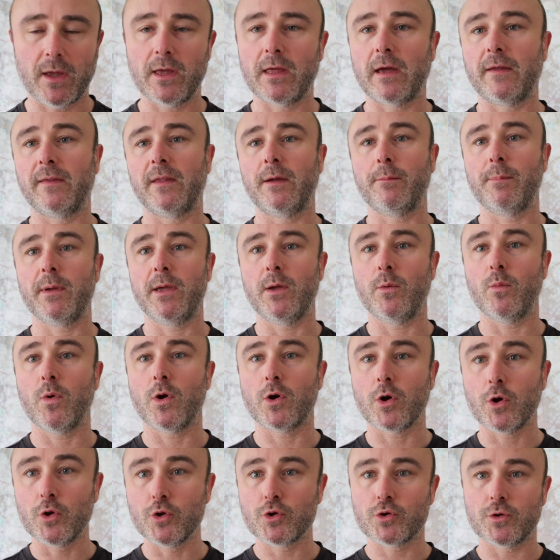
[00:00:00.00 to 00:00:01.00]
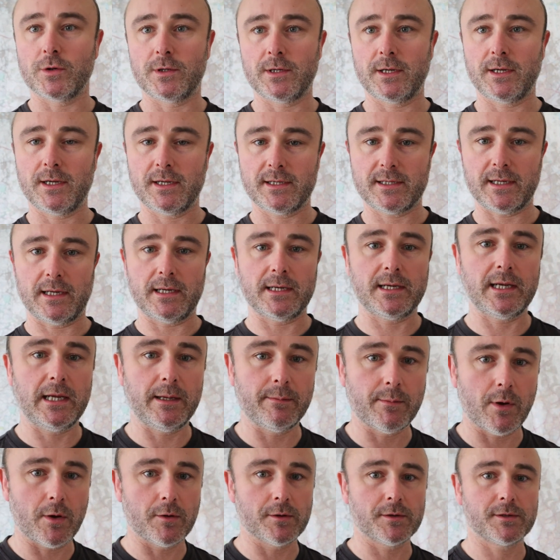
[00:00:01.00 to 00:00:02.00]
and there'd be 100
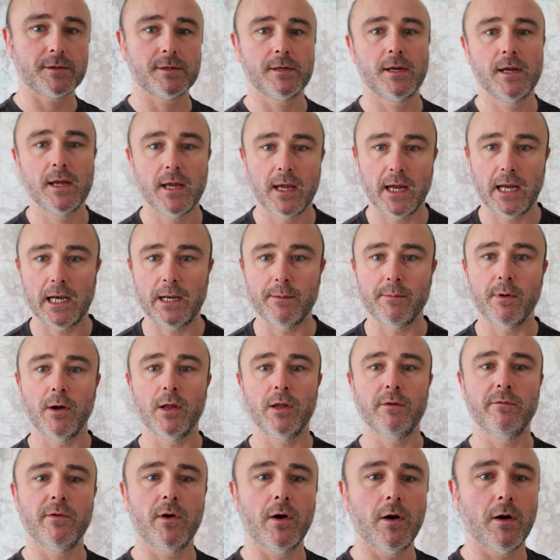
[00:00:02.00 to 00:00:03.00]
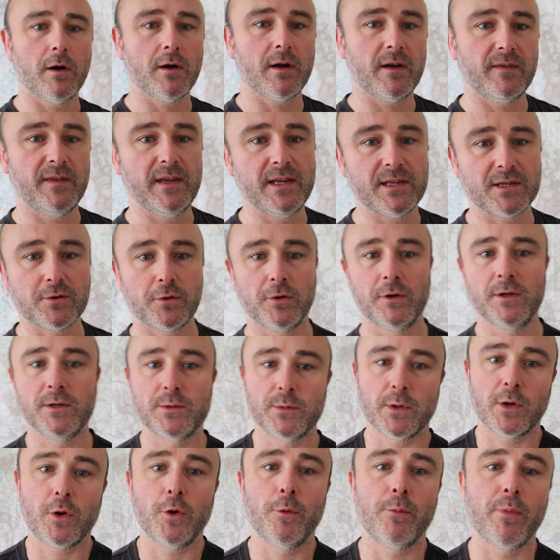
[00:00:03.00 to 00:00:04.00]
centimos in a Bolivar, and these coins
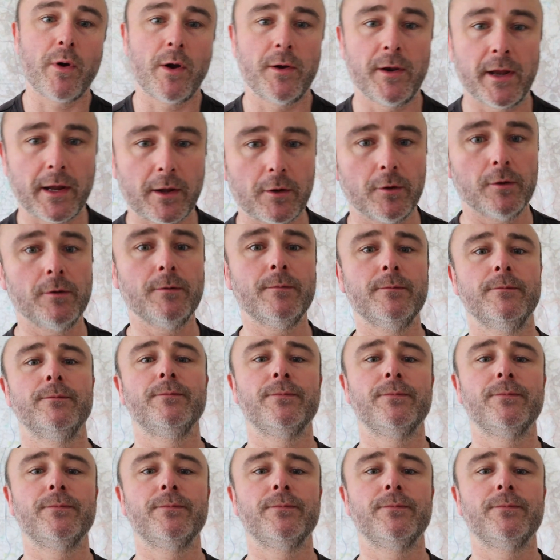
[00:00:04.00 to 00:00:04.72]
were copper and nickel,